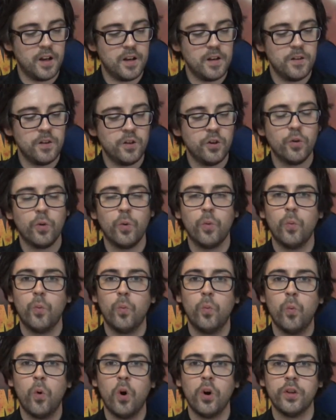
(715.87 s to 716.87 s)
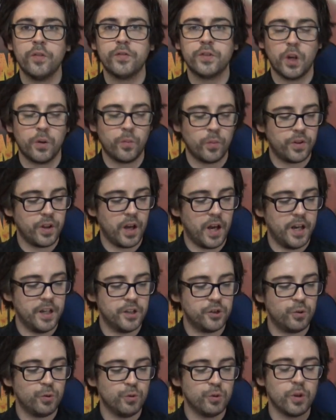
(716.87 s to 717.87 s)
you know, what they've done with that
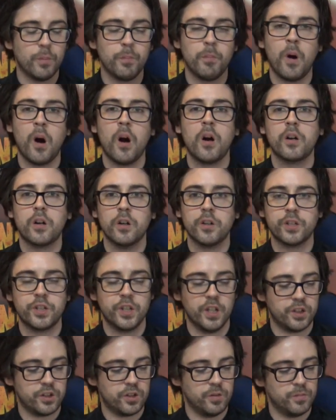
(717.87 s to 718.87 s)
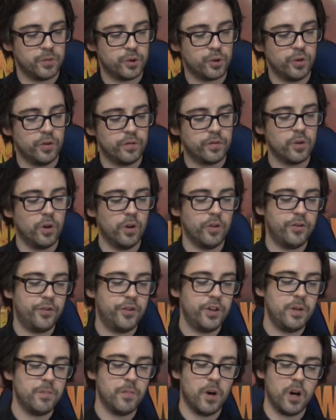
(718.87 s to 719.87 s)
is use a marker system. So you've got
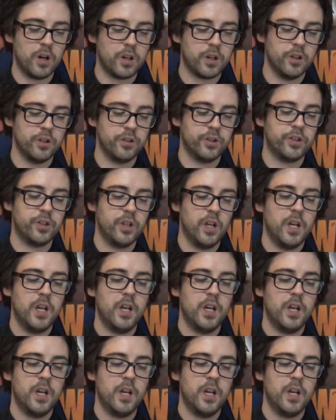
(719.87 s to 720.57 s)
3 markers.